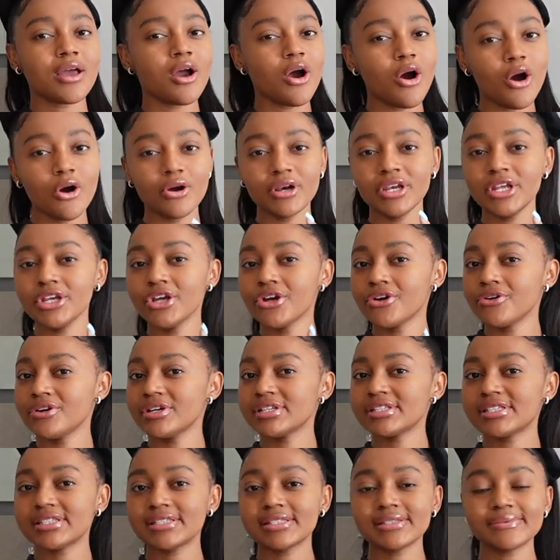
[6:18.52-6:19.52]
only your
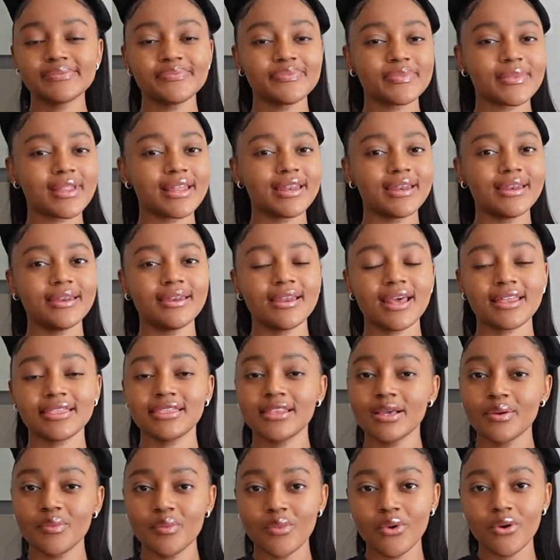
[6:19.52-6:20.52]
wrists,
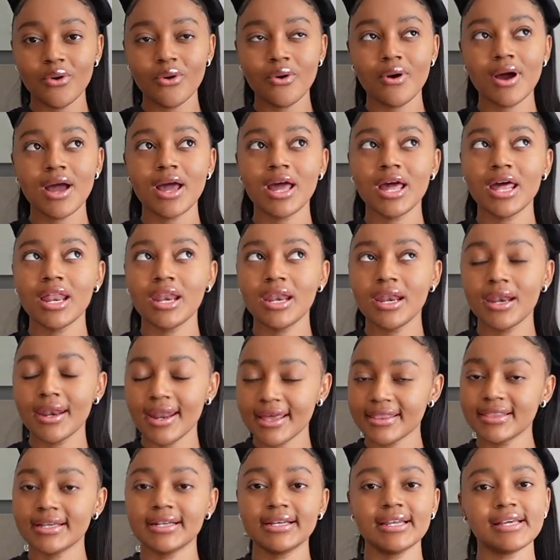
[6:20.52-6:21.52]
nothing more,
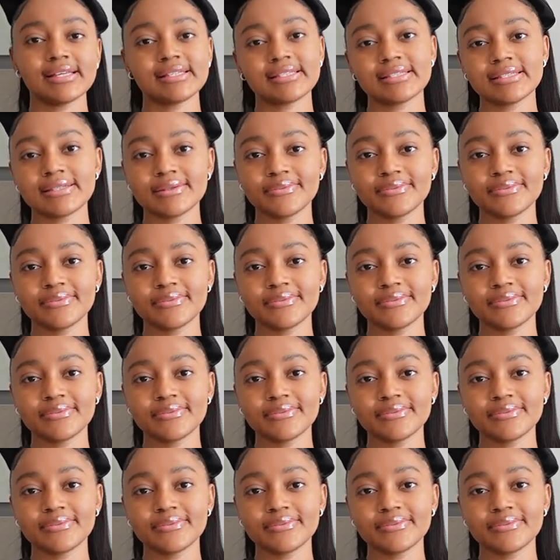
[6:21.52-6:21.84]
nothing less.